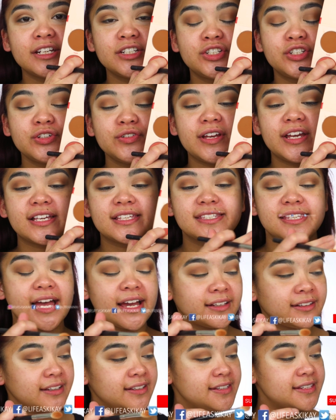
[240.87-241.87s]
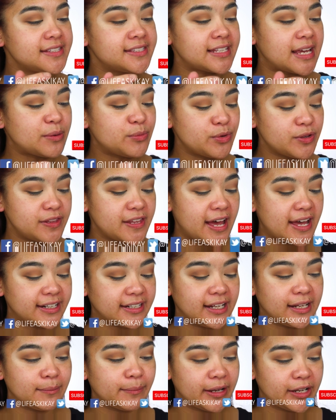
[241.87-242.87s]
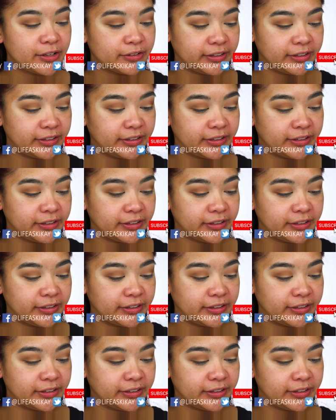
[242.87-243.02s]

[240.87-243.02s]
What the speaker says: and do exactly the same with that in my